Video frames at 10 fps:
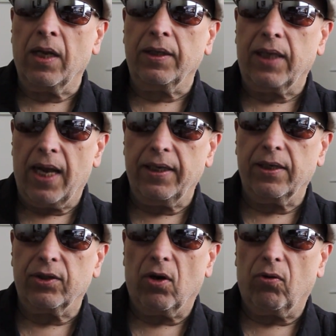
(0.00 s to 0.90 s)
10
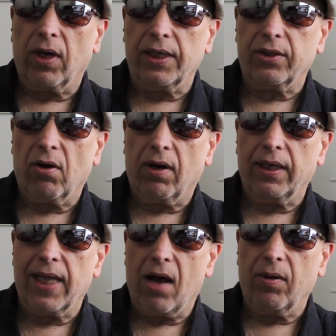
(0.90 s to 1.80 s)
years old I started
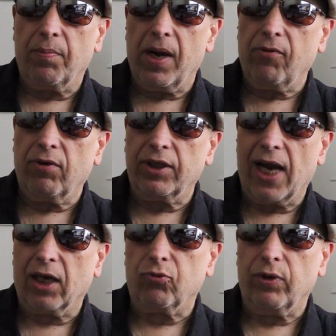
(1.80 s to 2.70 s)
down in Bay Ridge,
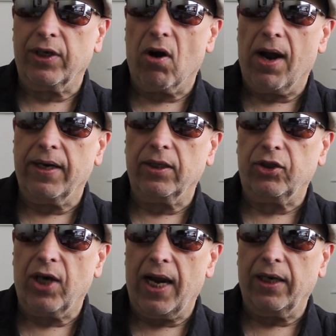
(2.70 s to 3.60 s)
actually 9 and
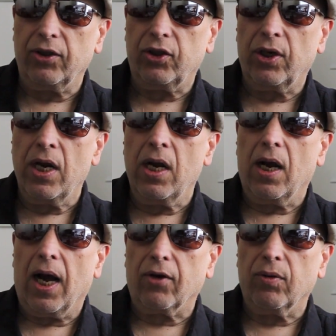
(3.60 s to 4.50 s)
change.
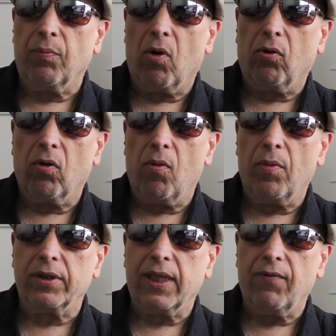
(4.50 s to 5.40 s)
I could bowl
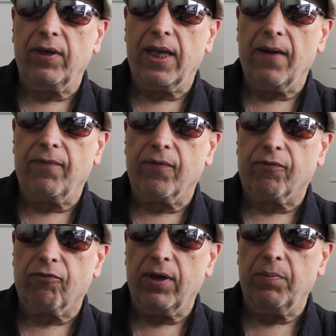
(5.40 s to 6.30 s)
almost every day for
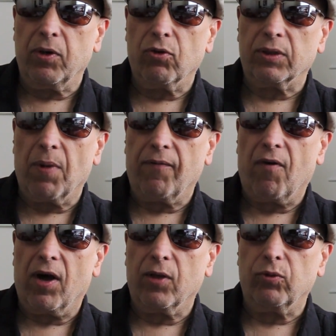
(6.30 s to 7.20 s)
free because my
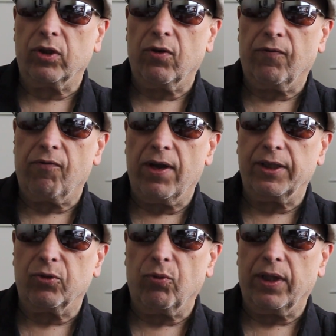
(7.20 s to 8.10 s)
father was good
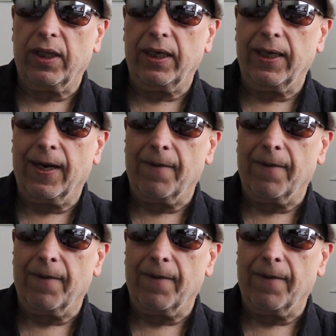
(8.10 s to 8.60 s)
friends with the